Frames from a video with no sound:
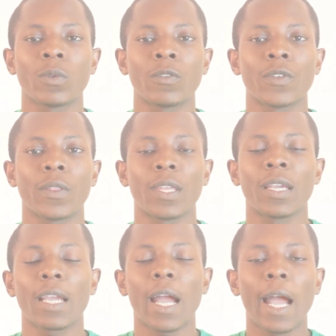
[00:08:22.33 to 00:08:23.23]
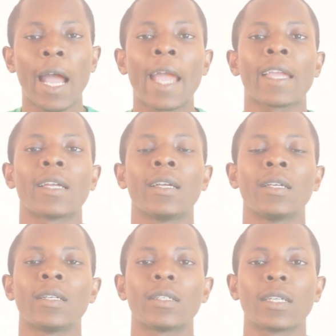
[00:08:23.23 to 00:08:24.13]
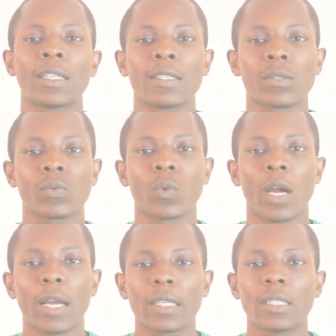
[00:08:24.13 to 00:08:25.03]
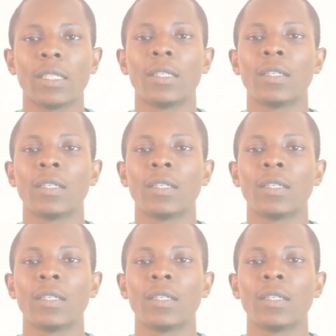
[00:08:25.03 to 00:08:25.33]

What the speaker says: if you take I, that is 1,